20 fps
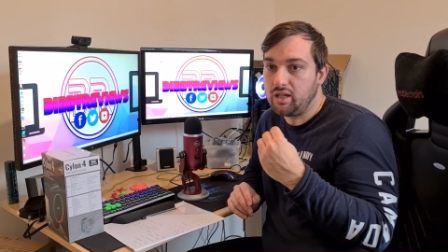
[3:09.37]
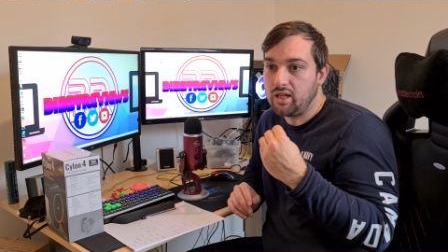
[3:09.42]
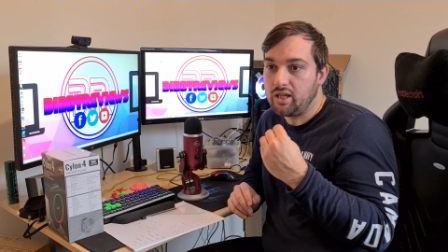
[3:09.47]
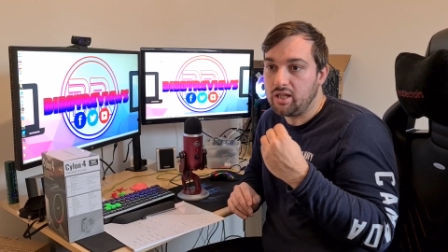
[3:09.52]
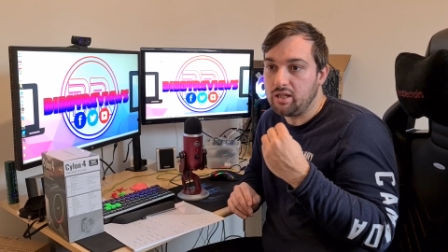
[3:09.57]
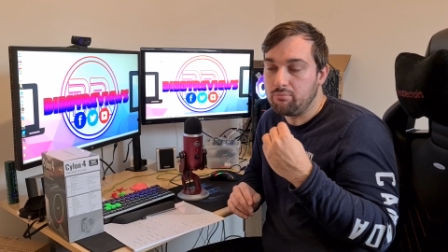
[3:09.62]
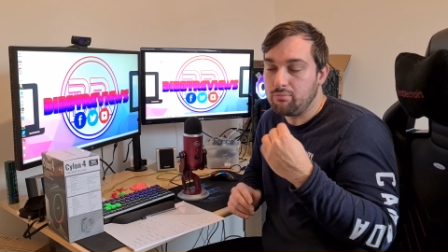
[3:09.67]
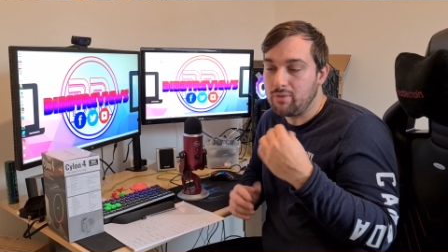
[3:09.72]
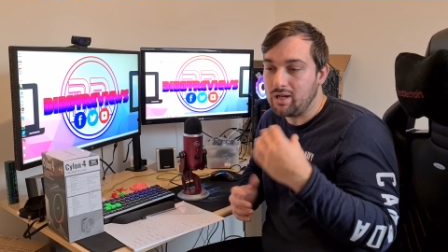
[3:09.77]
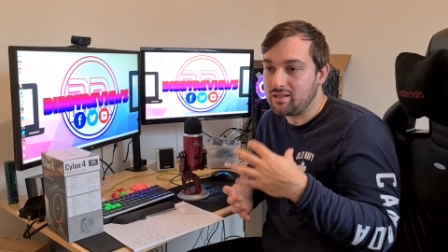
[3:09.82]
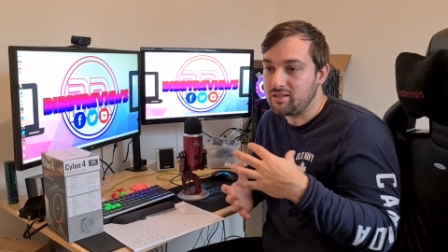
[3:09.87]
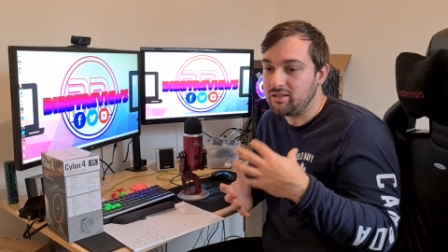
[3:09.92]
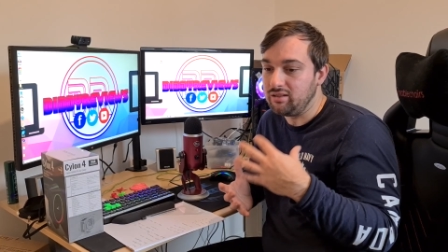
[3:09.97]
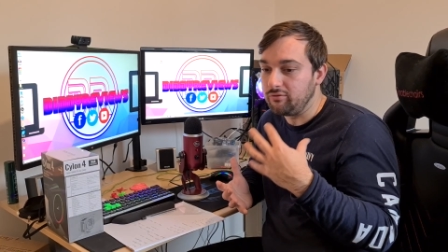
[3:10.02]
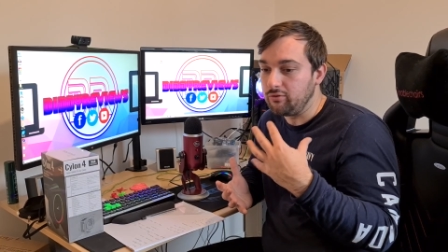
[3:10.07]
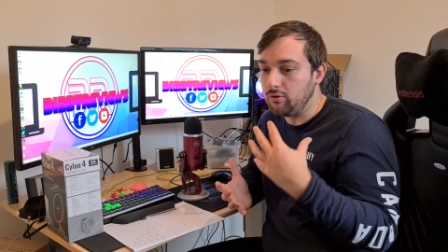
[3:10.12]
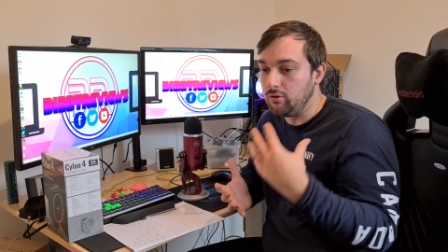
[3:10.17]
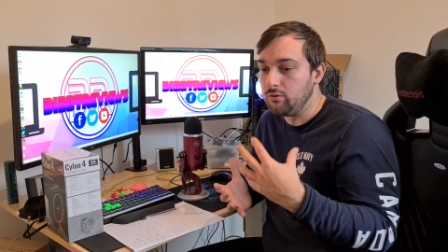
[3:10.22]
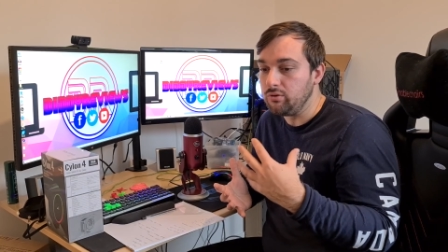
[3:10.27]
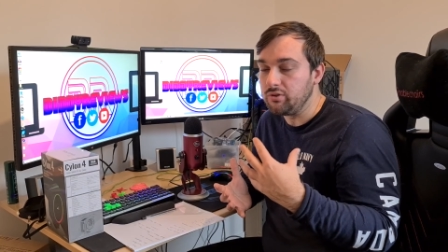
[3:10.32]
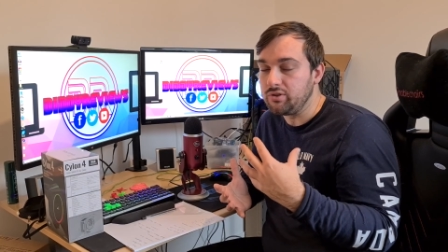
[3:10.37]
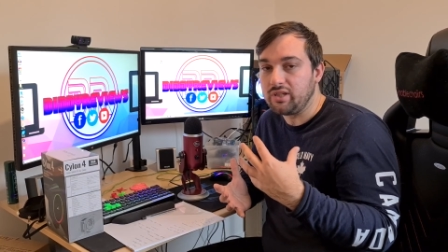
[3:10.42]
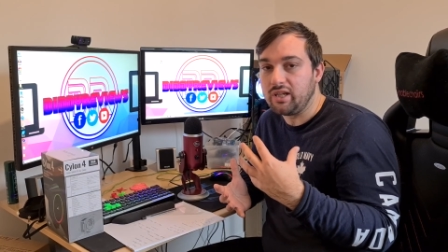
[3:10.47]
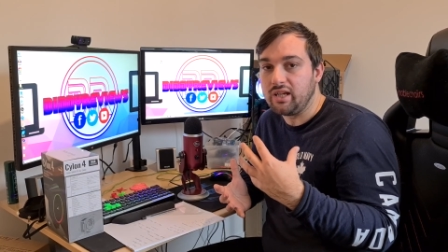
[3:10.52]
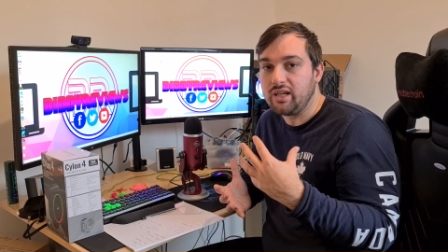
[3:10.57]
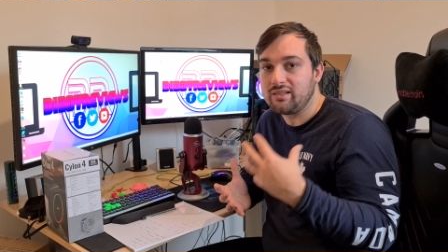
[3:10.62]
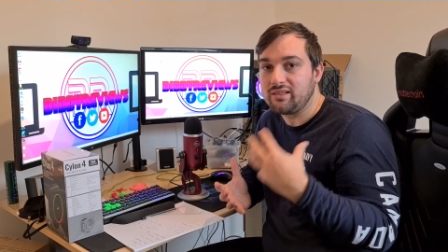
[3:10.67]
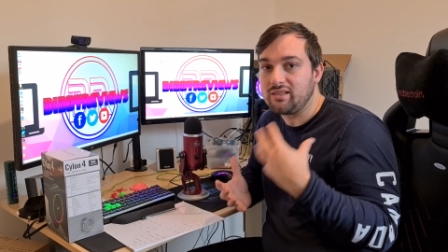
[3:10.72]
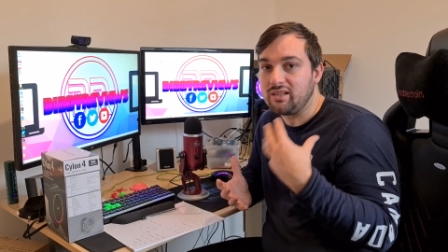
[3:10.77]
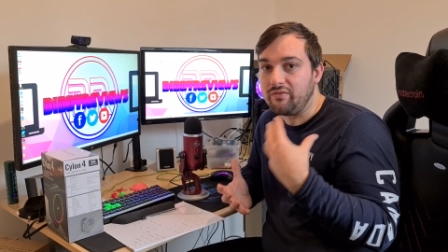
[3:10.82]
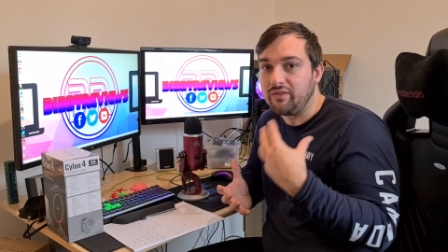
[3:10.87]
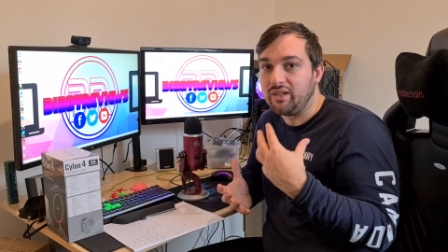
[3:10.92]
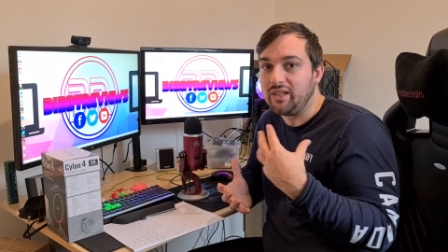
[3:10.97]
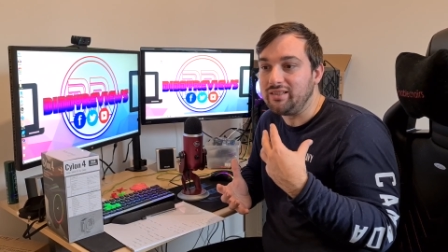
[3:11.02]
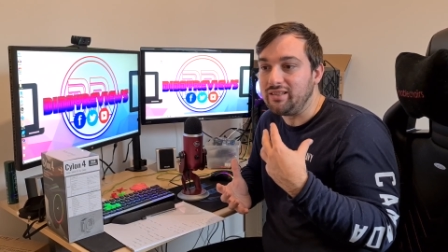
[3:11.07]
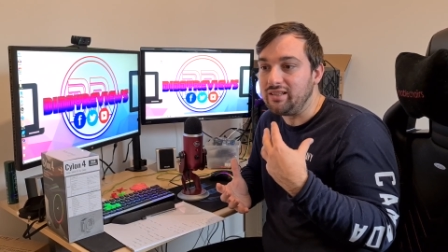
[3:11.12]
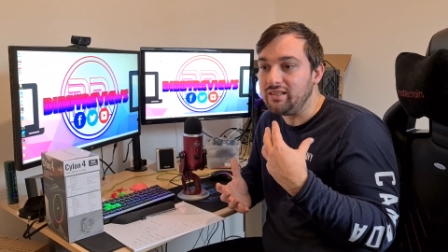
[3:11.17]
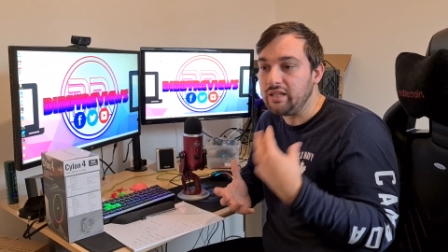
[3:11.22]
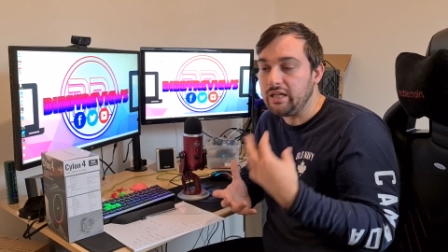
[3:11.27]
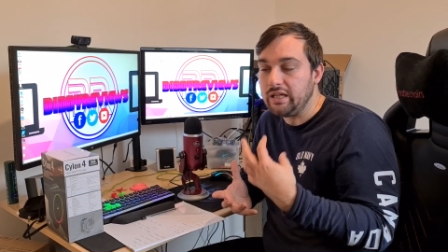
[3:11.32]
a massive Corsair
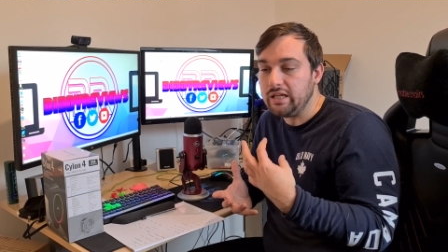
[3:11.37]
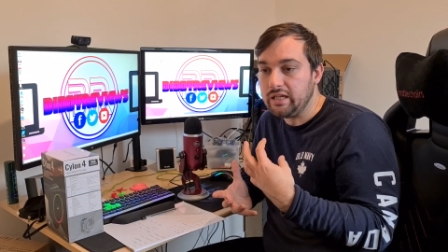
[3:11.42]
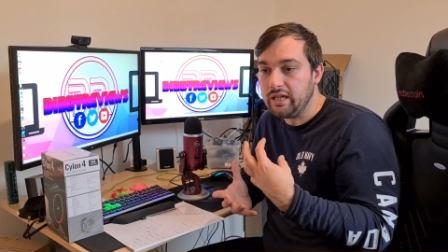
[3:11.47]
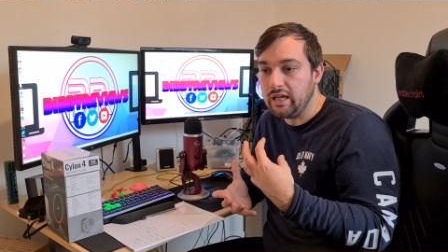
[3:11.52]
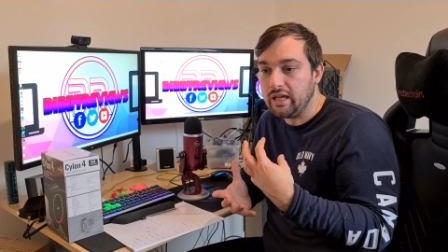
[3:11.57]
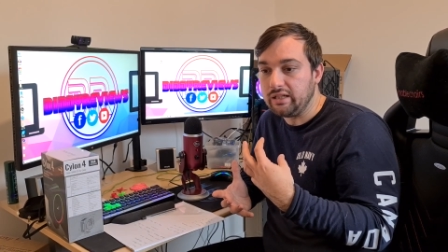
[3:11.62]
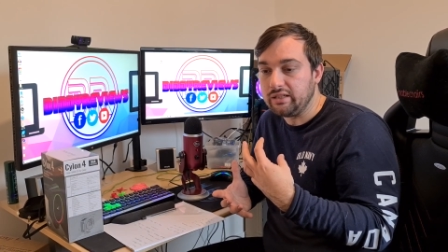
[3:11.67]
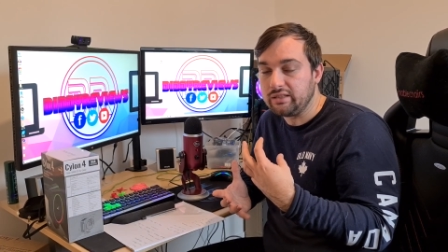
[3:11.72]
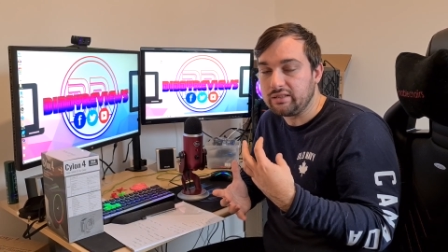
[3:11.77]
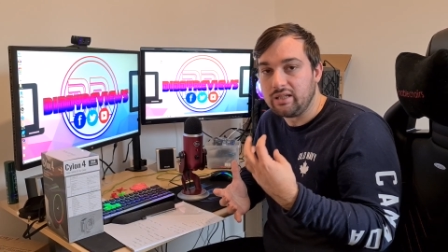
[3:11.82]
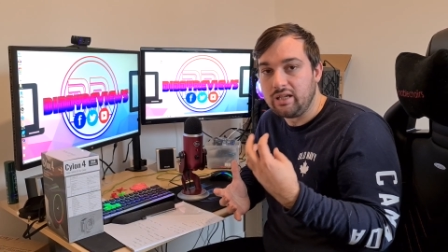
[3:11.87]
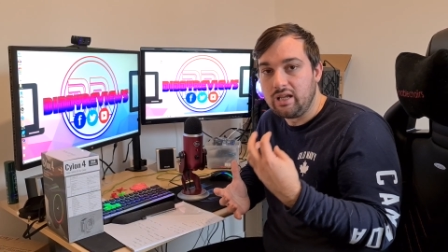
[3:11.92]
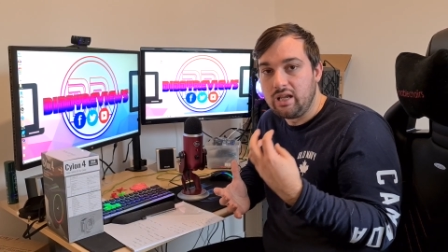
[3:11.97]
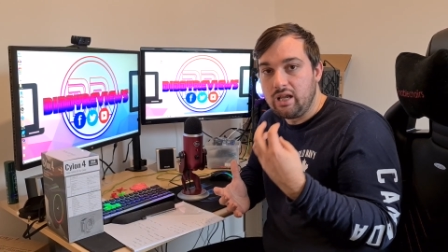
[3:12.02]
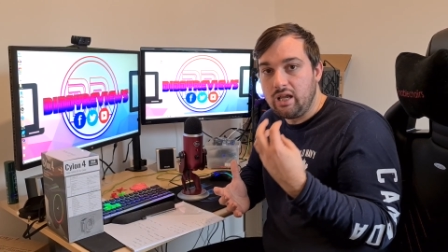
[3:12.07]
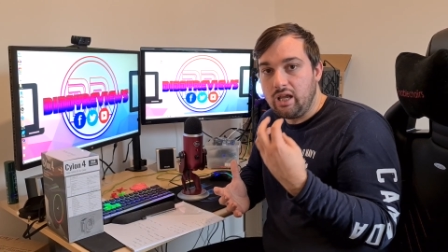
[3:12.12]
780T case,